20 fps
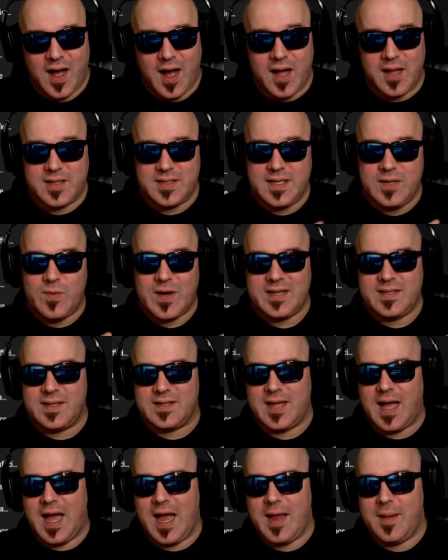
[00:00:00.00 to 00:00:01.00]
DY
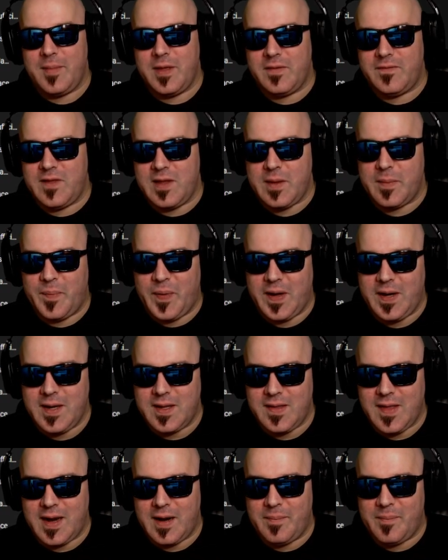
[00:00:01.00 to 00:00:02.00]
says, I am of the
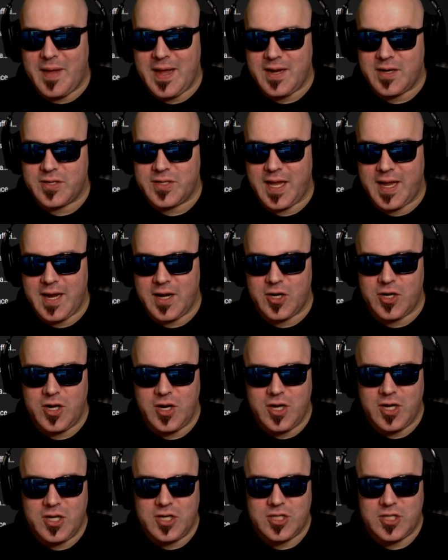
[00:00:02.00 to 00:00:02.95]
opinion that a baker's hanger